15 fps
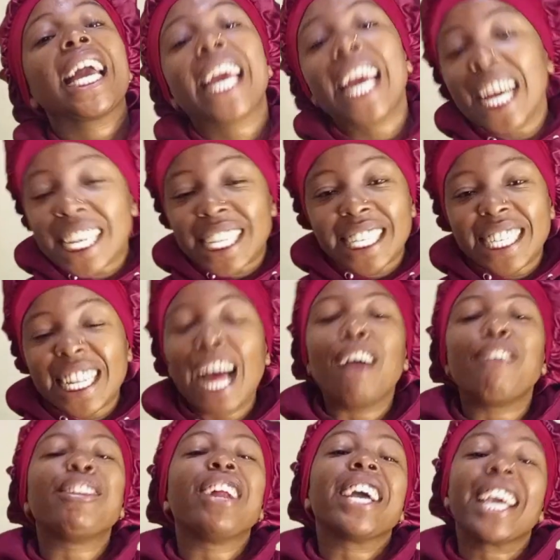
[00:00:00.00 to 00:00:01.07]
cakes
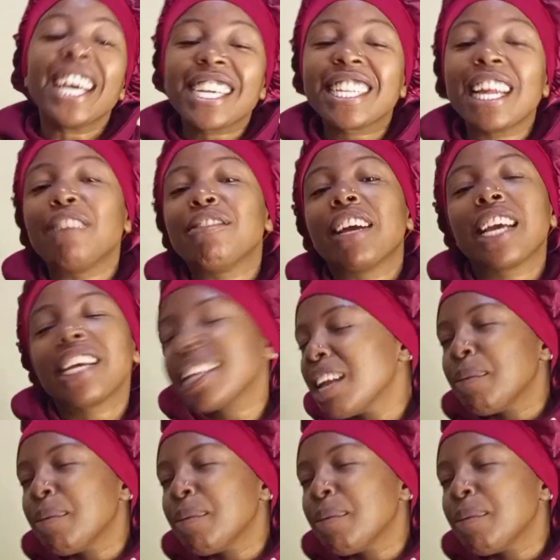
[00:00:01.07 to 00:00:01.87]
after cakes after cakes.